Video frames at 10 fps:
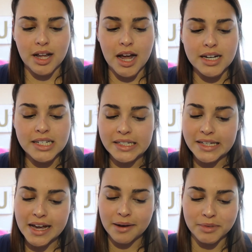I need to
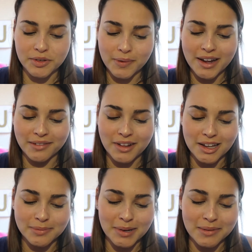see how much weight I've
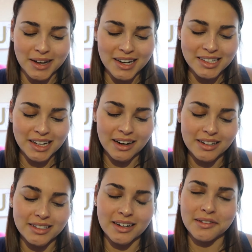lost, but I'm kind of
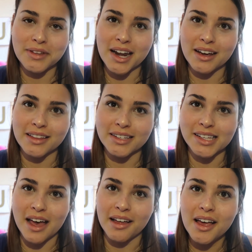scared of getting on the
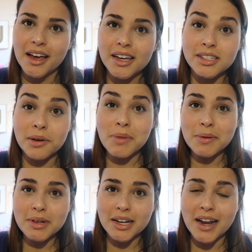scale. So
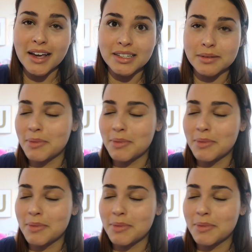maybe next